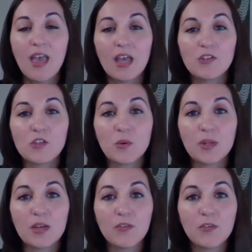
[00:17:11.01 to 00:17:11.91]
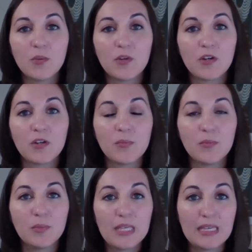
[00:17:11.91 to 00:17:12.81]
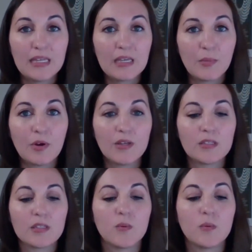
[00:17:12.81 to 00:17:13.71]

And so whenever we're beginning a process,